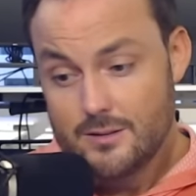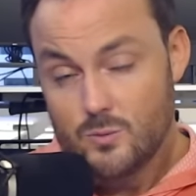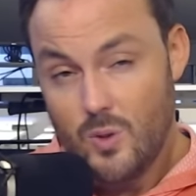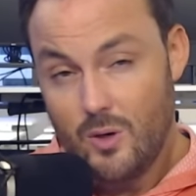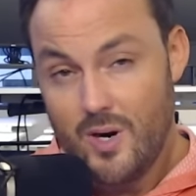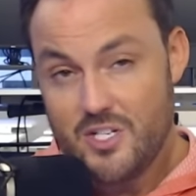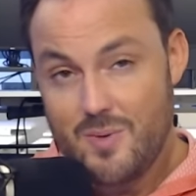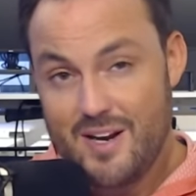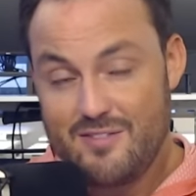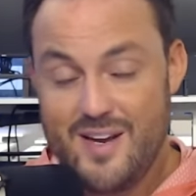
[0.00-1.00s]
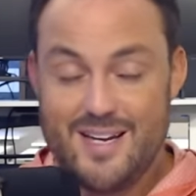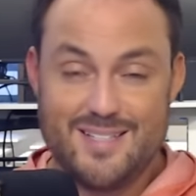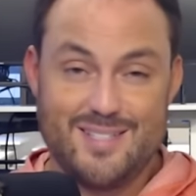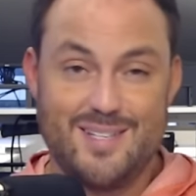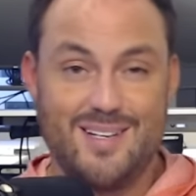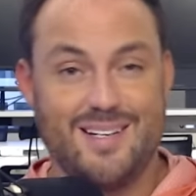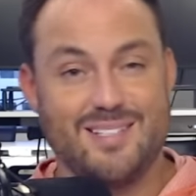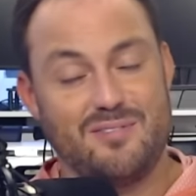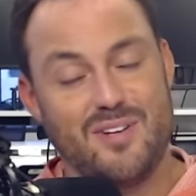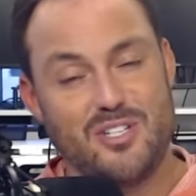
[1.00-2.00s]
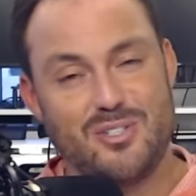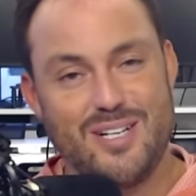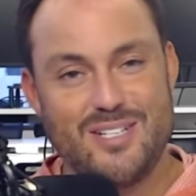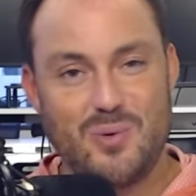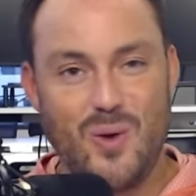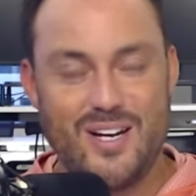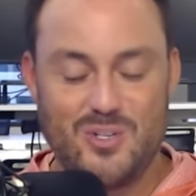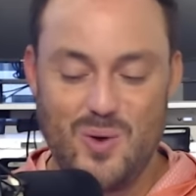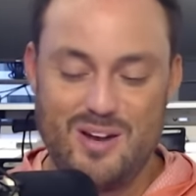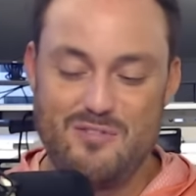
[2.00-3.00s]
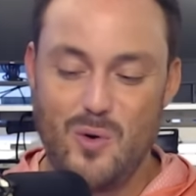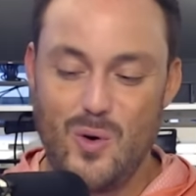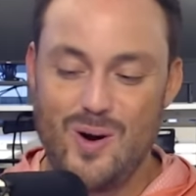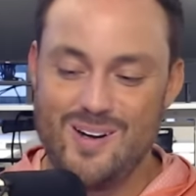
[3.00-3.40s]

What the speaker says: Well, Razorback fans, it is officially 2024,